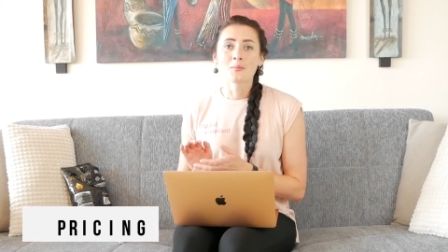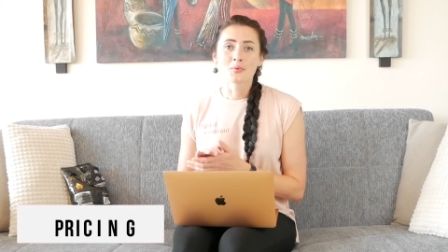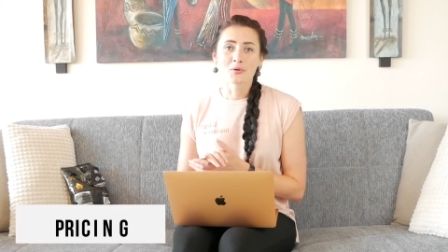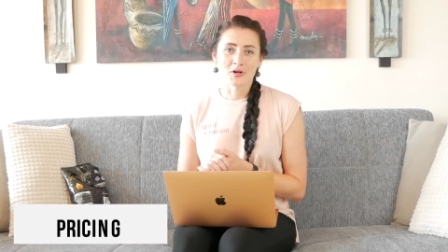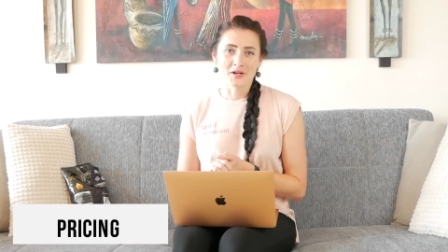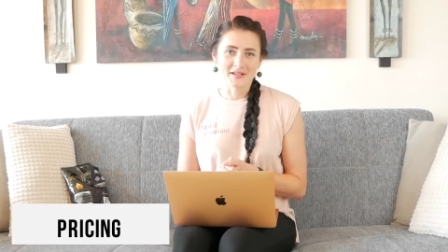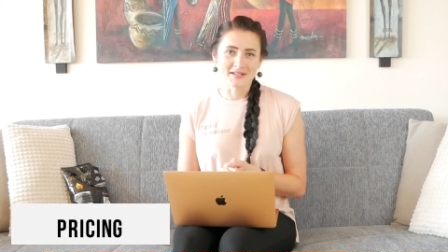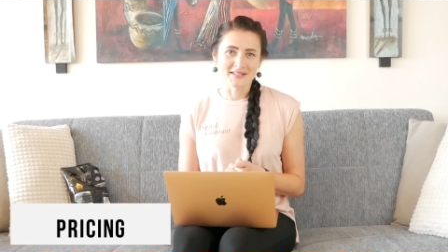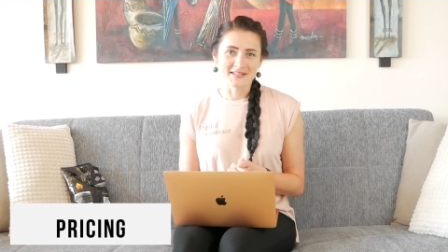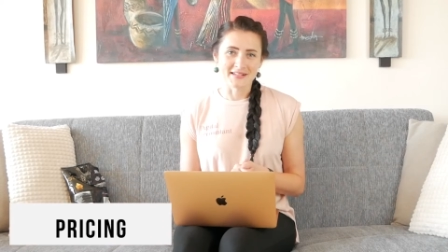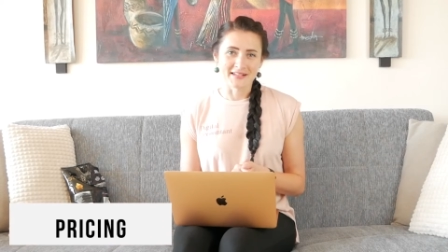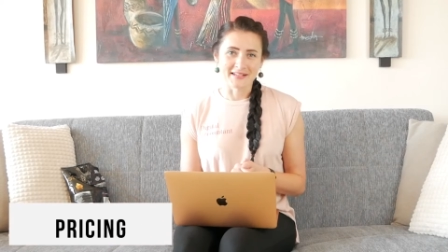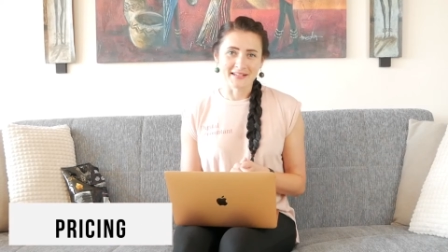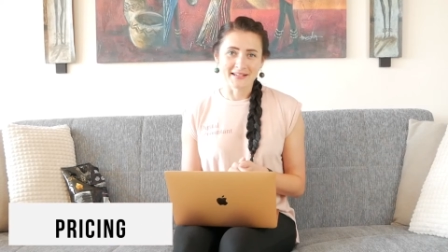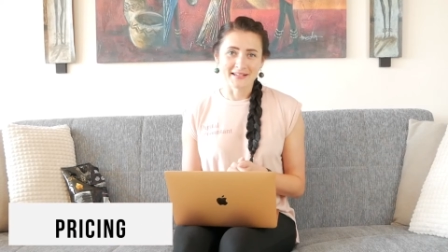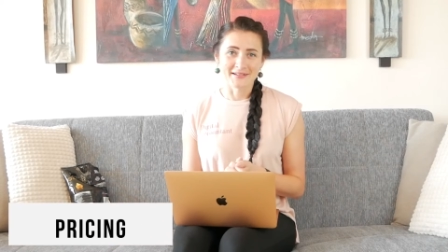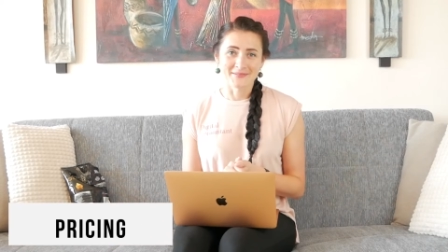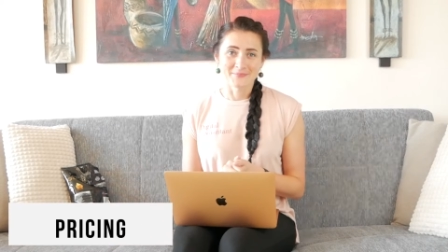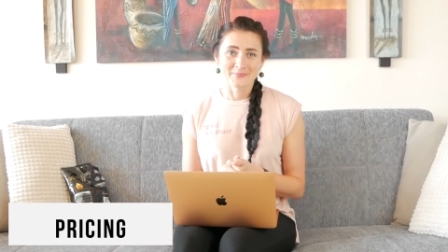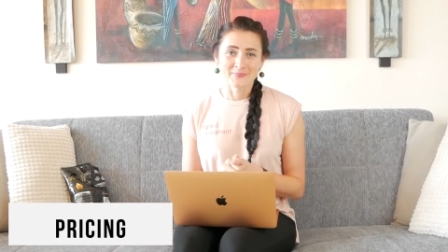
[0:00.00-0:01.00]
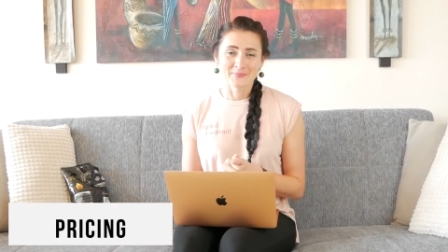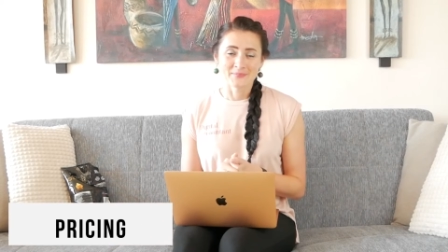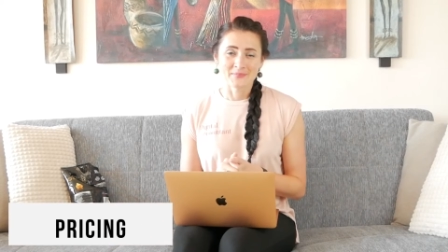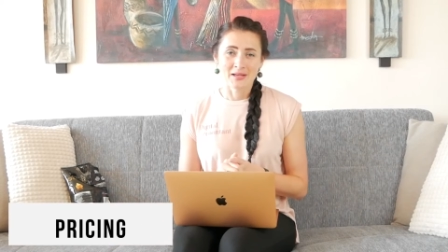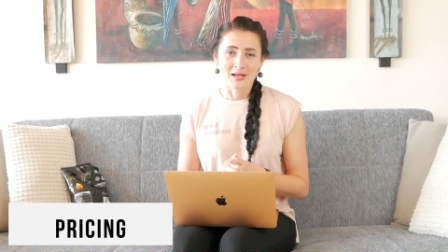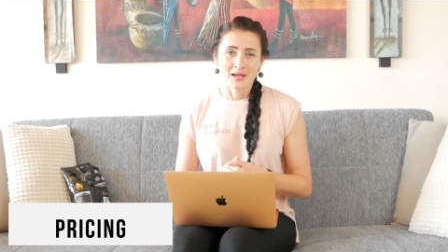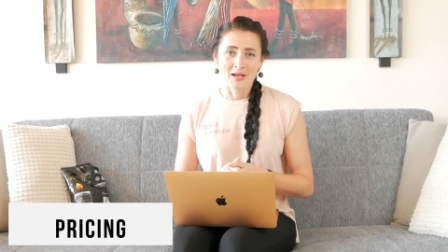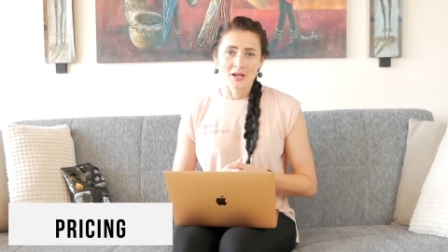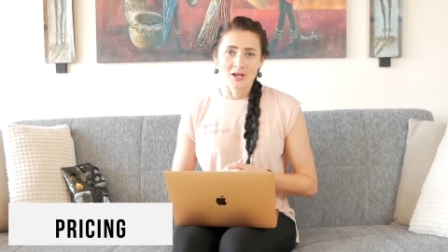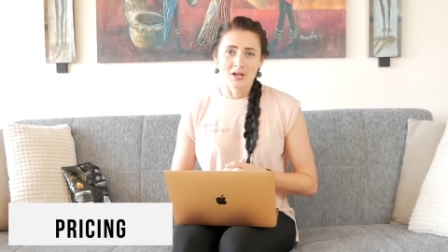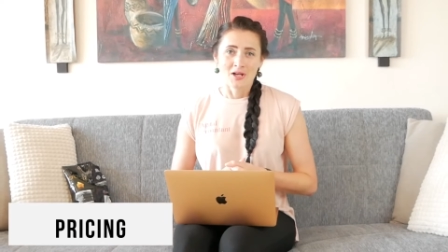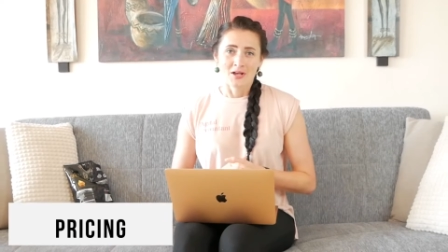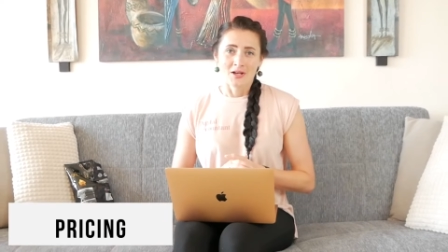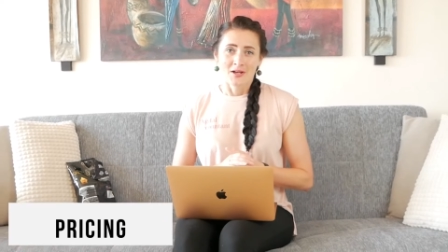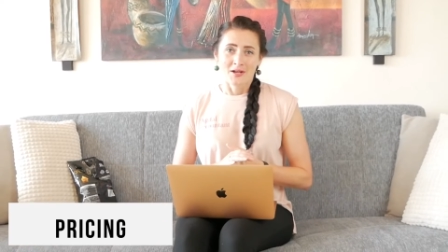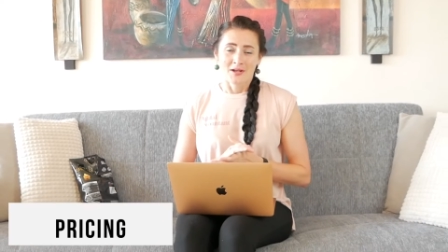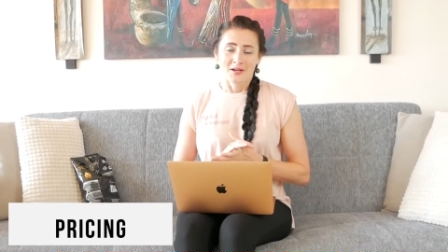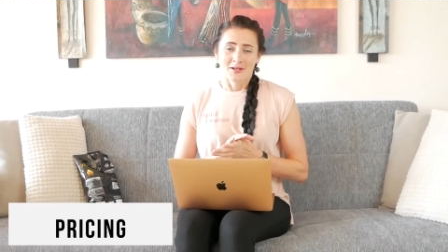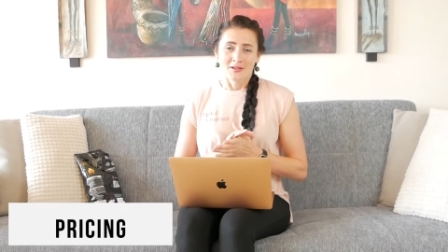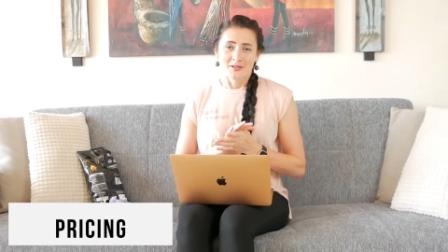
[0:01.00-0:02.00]
Pricing.
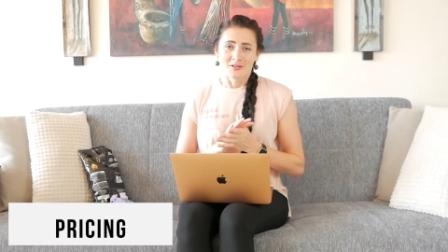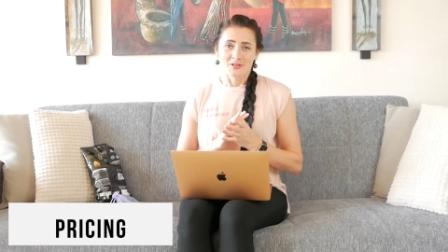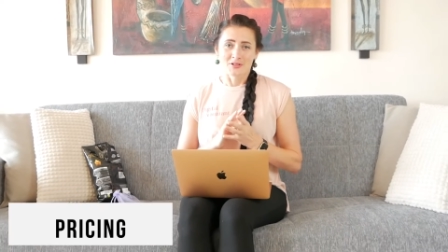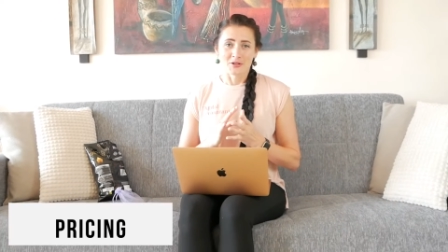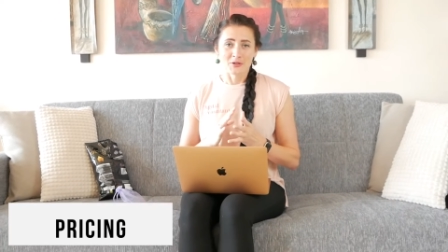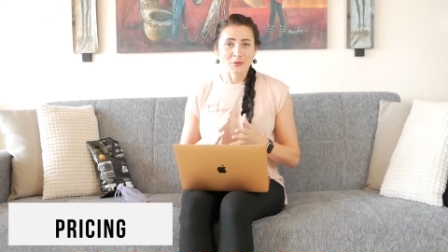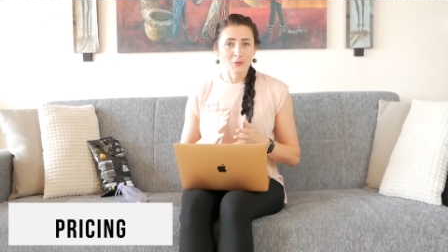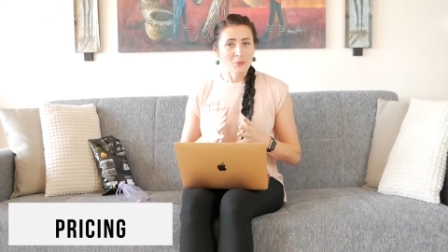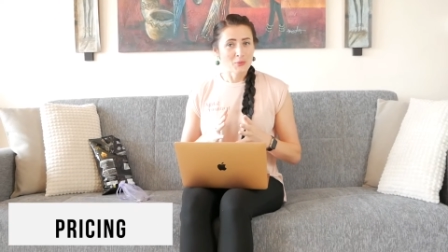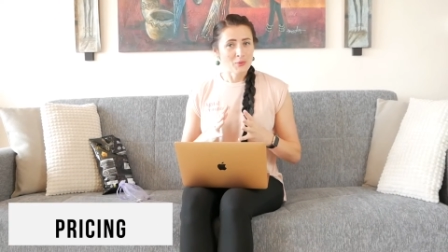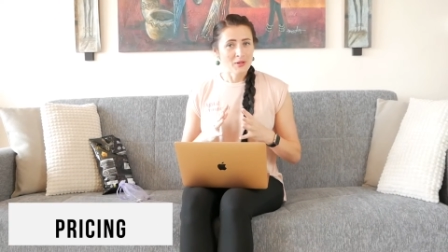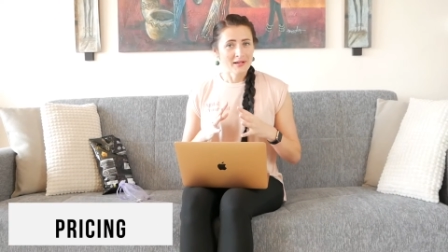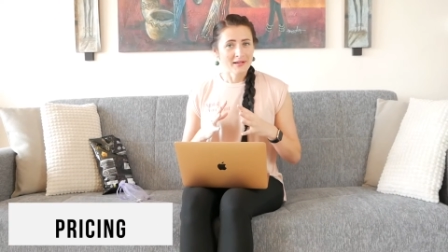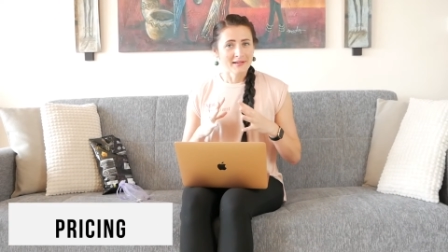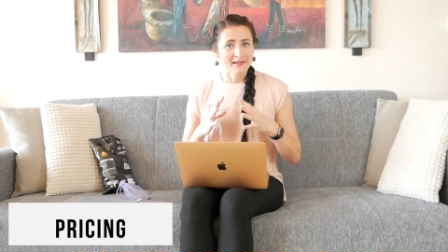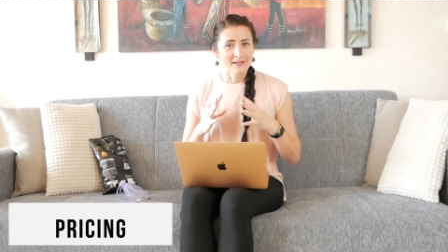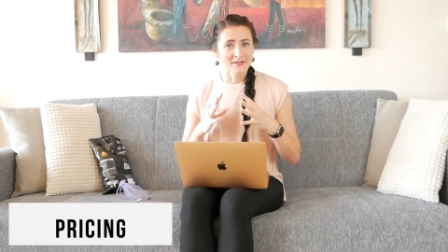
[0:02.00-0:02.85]
So